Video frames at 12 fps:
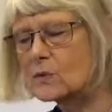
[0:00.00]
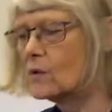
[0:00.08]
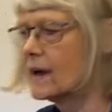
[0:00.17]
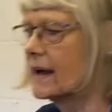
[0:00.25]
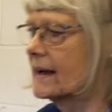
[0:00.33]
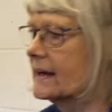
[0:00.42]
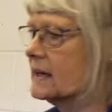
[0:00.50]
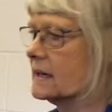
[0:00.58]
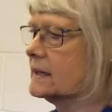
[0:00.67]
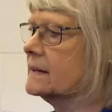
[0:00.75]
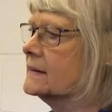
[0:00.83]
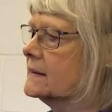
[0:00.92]
more hair
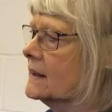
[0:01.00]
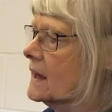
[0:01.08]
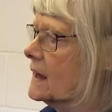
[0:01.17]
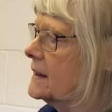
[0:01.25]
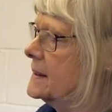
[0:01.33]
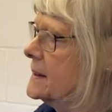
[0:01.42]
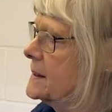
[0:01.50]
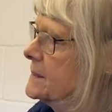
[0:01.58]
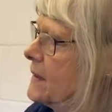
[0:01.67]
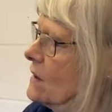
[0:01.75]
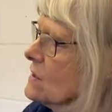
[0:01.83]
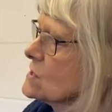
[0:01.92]
here. I'm
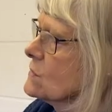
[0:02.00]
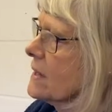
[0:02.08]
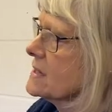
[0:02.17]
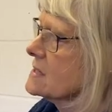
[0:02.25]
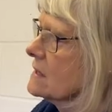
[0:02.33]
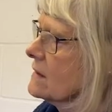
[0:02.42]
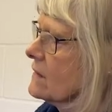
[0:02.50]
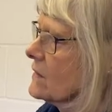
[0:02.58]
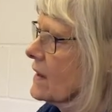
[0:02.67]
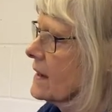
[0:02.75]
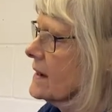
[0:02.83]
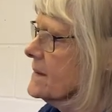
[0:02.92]
going to add it
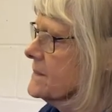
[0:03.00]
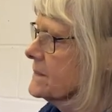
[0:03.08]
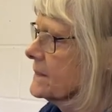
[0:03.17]
there.